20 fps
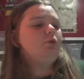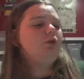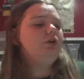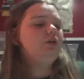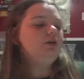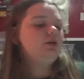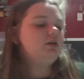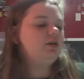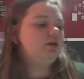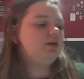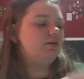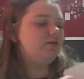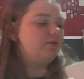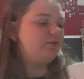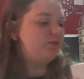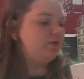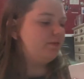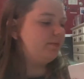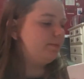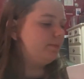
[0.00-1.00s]
wouldn't
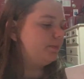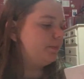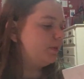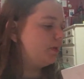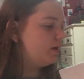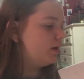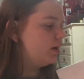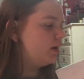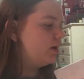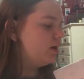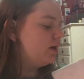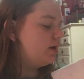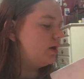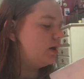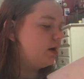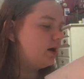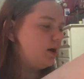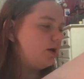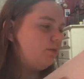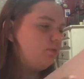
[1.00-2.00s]
if
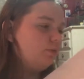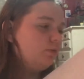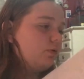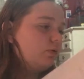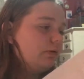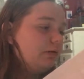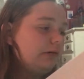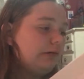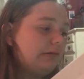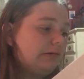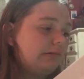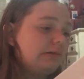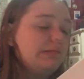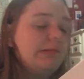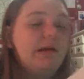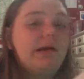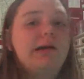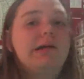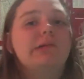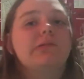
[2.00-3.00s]
I were in this
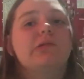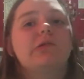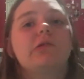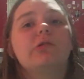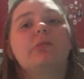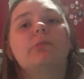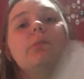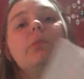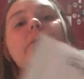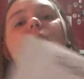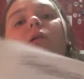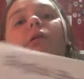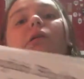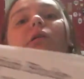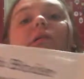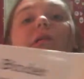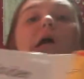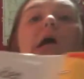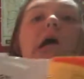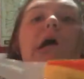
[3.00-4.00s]
class. But
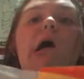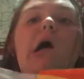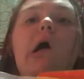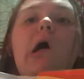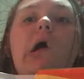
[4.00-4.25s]
yeah.